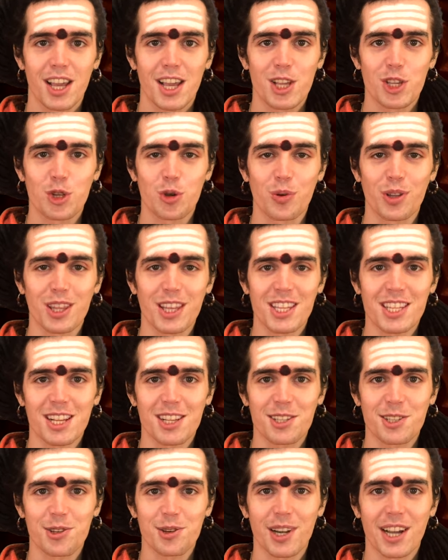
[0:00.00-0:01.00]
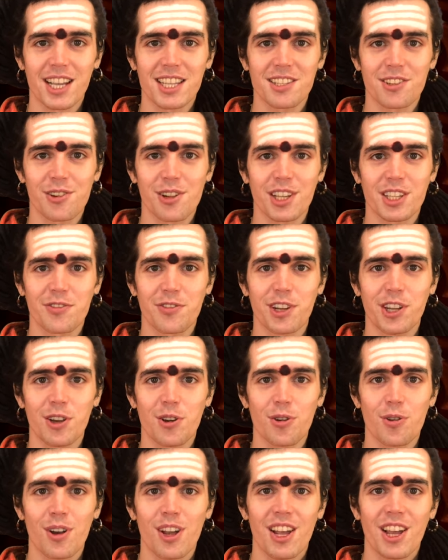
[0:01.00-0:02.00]
So with this, I'll see you guys in the next
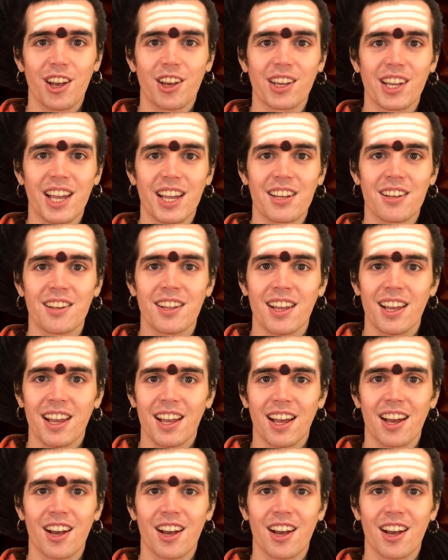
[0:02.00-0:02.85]
video. Again,